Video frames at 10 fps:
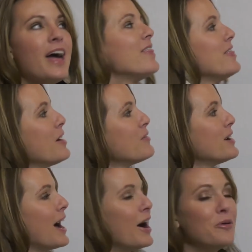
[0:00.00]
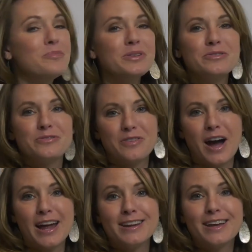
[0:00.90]
that would help you
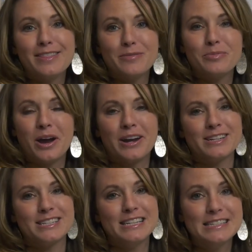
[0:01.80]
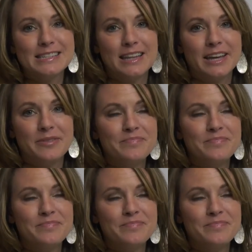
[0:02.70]
find the product easily.